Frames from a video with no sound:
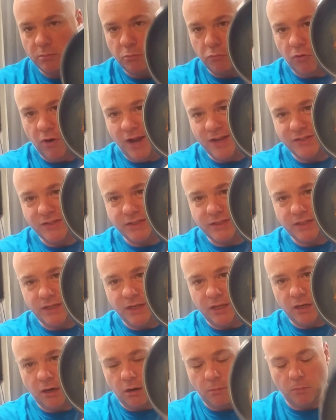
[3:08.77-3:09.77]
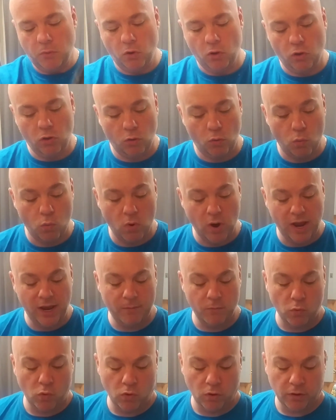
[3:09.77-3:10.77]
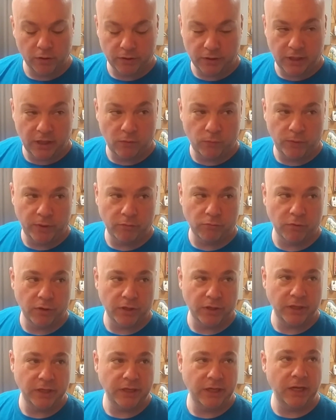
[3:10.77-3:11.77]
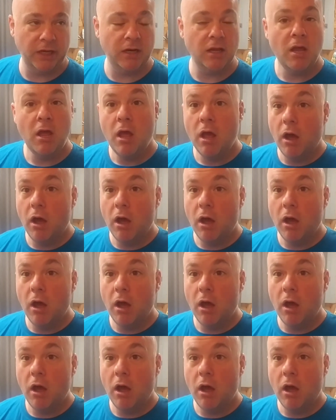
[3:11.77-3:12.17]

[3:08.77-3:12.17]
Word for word: pressed in our bowl way more than we really need.